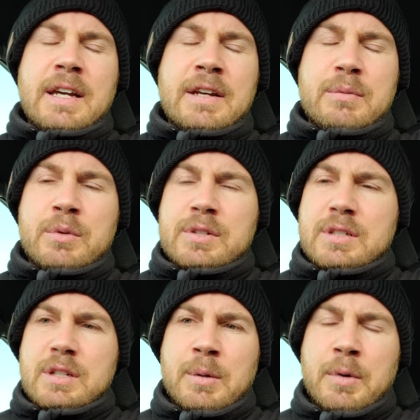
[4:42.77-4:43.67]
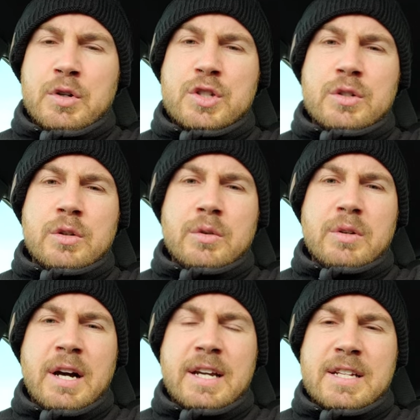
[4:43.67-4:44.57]
it was
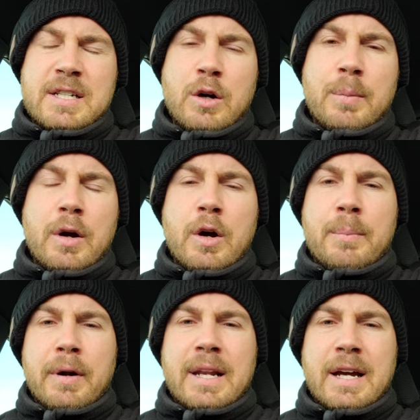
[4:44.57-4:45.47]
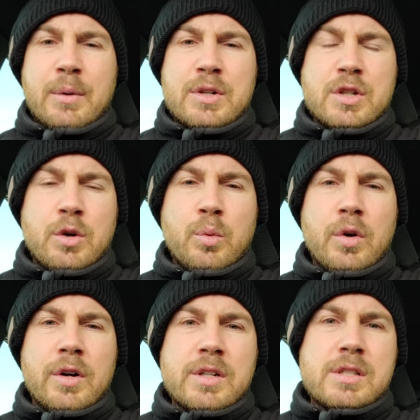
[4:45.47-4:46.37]
emotional. I could tell by her body language, her
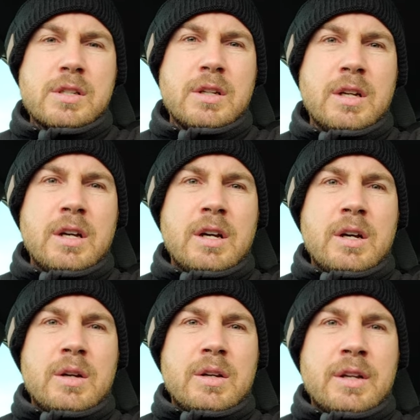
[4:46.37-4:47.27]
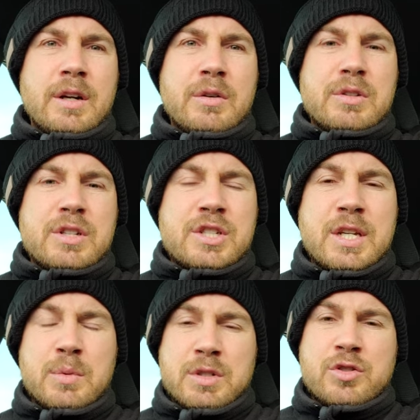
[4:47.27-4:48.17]
words, you know,
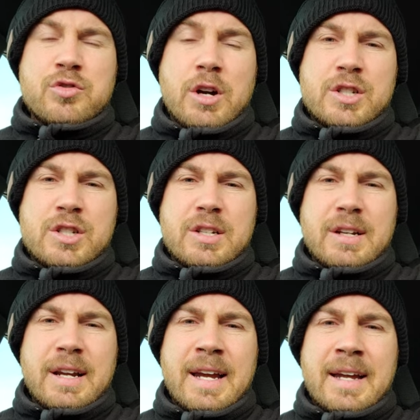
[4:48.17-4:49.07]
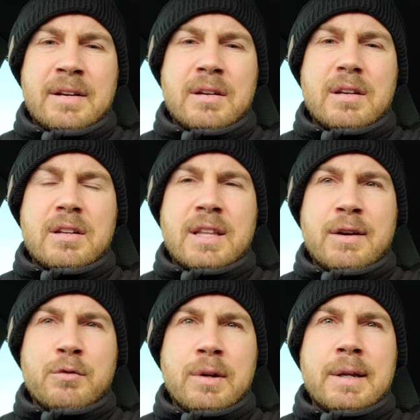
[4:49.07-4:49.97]
she was crushed. And
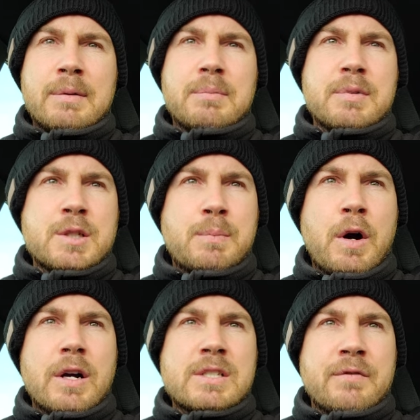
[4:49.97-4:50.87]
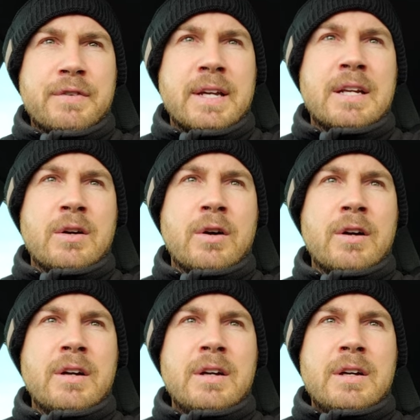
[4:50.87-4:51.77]
that really sparked something in her,
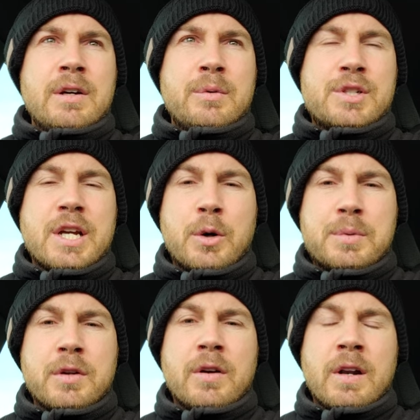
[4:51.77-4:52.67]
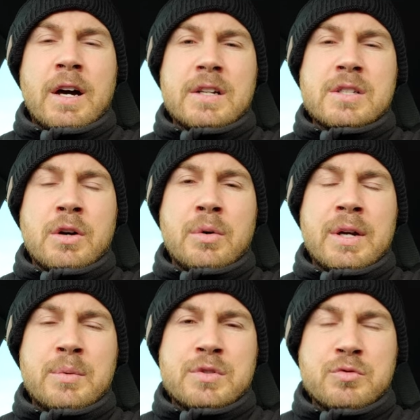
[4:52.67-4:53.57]
which helped her a lot. So
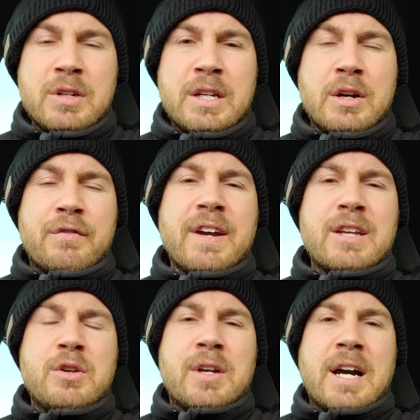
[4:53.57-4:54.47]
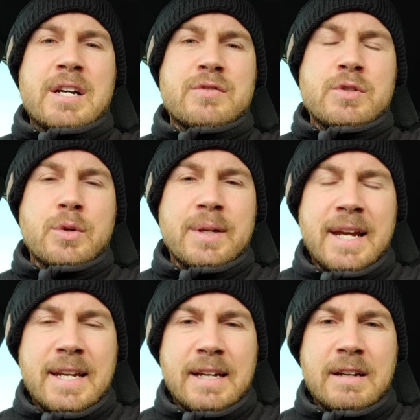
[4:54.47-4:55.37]
it was really good. Thank you guys for
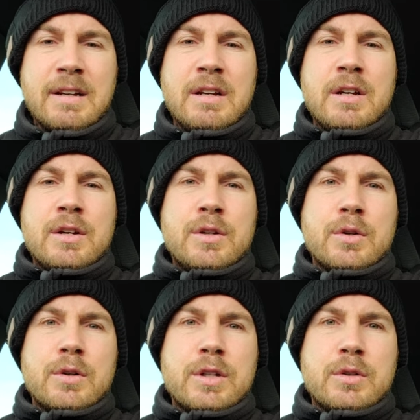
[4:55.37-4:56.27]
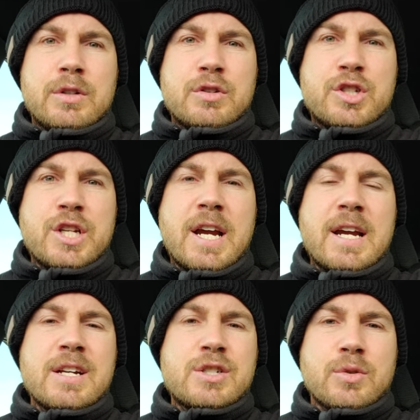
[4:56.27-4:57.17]
donating your, your, your
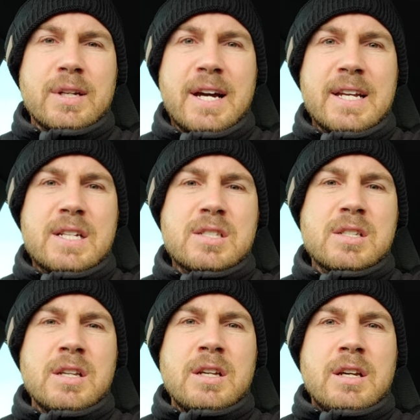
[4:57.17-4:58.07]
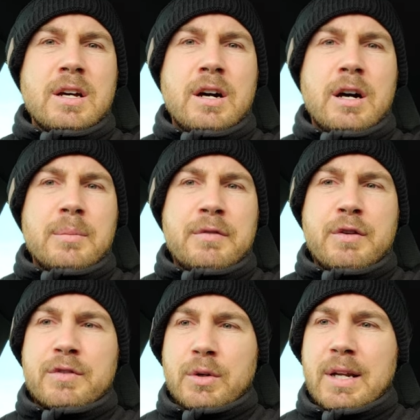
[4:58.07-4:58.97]
shares, your likes. Um, if
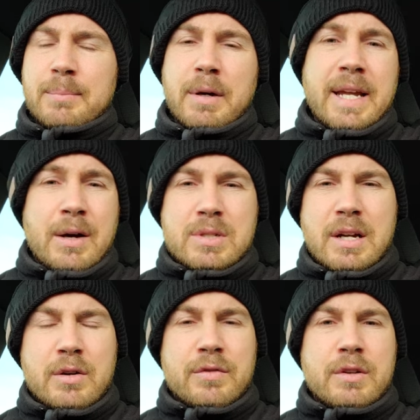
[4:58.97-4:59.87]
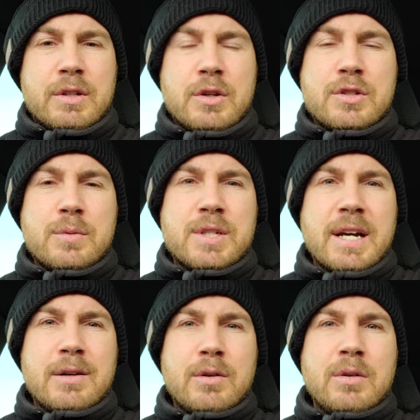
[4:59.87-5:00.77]
you've donated money outside of the YouTube
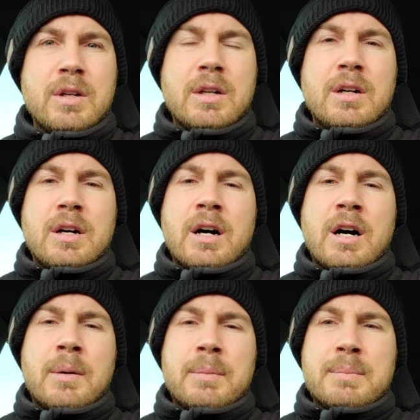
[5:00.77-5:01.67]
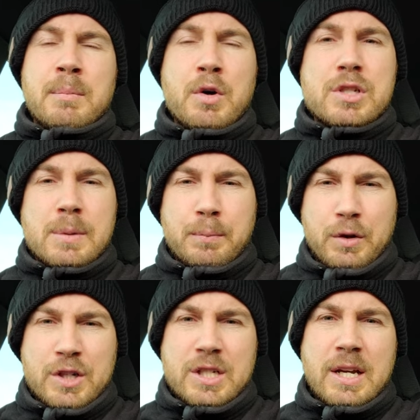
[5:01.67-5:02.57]
channel, um, most
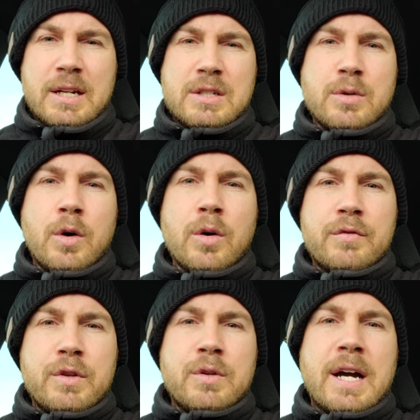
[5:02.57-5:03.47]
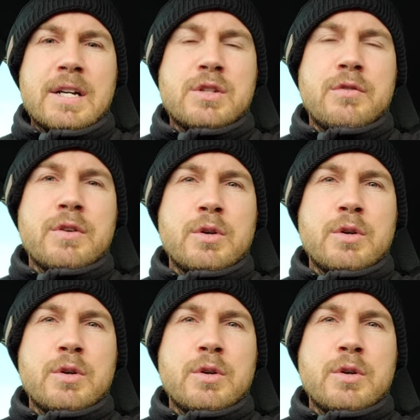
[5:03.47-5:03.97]
appreciated to all of you guys who,